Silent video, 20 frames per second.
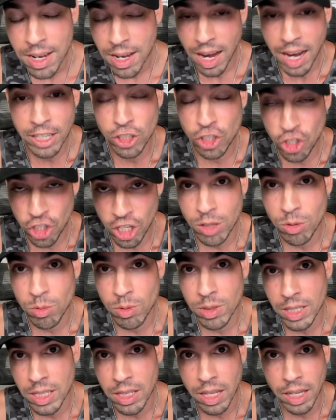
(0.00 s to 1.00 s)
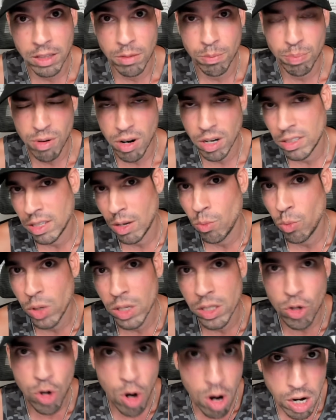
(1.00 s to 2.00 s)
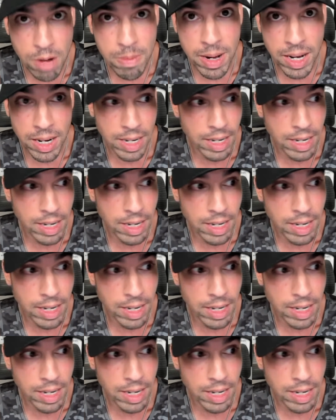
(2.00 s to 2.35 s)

I genuinely like the product. I wouldn't talk about